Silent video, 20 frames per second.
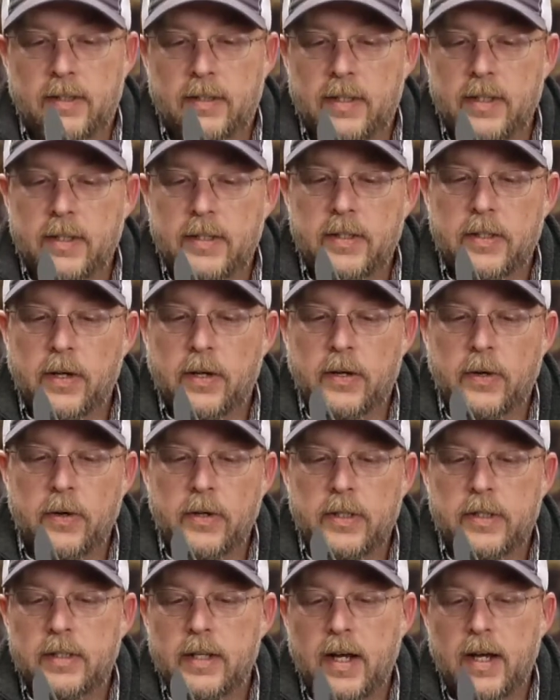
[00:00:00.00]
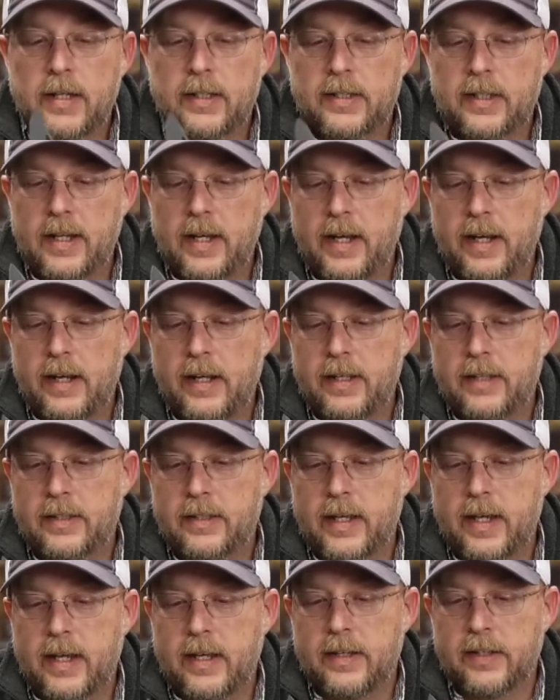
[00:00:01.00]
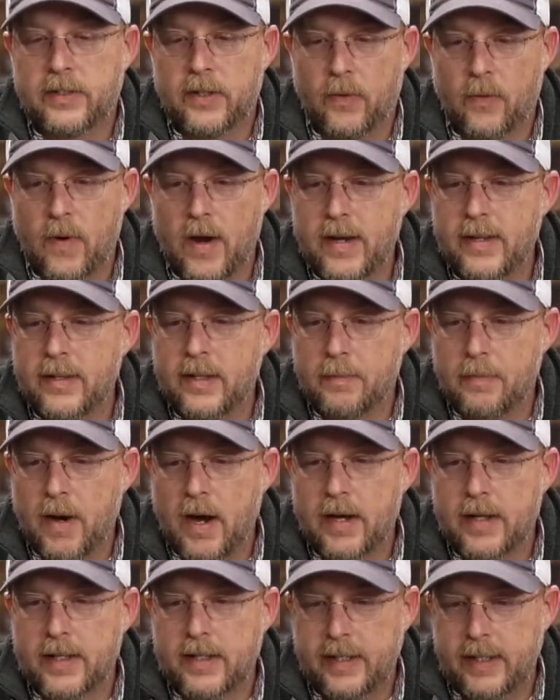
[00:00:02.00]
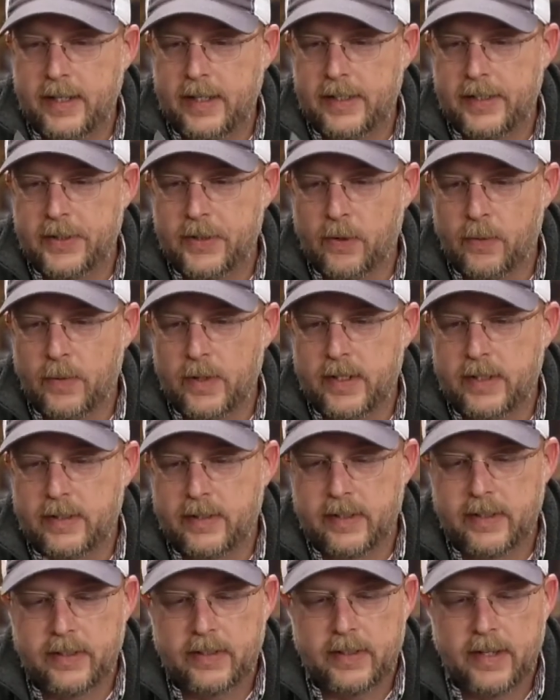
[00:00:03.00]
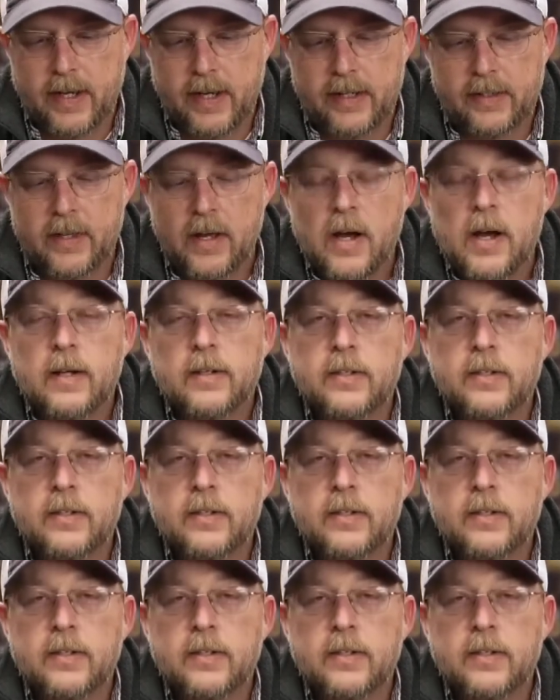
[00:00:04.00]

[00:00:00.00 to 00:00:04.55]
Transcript: Is this a good size to EDC? Does it ride in the pocket easier when it's this size?